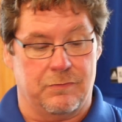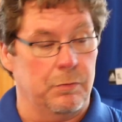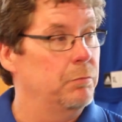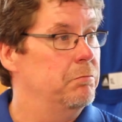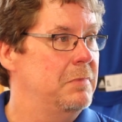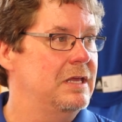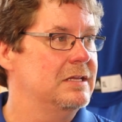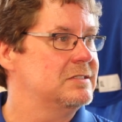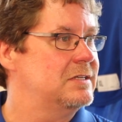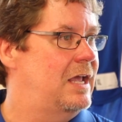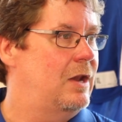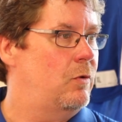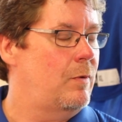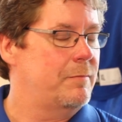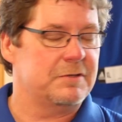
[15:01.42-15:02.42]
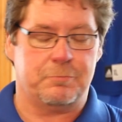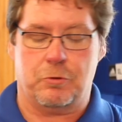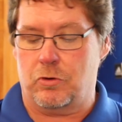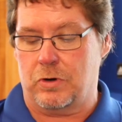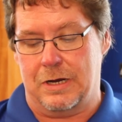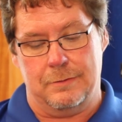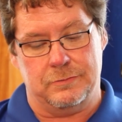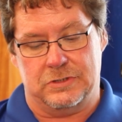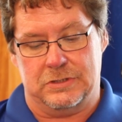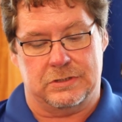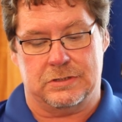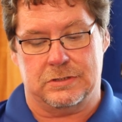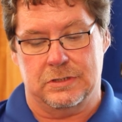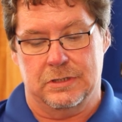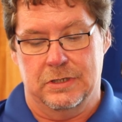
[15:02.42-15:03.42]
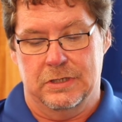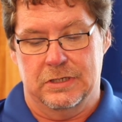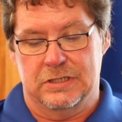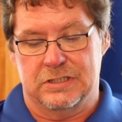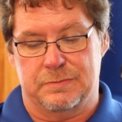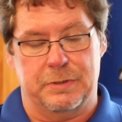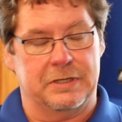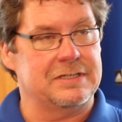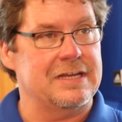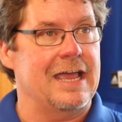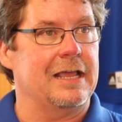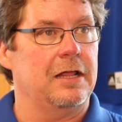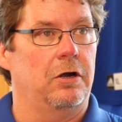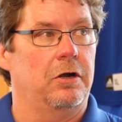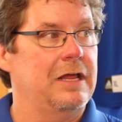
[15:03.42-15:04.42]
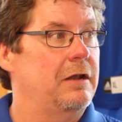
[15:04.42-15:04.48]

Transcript: For both men's and women's programs, just spectacular.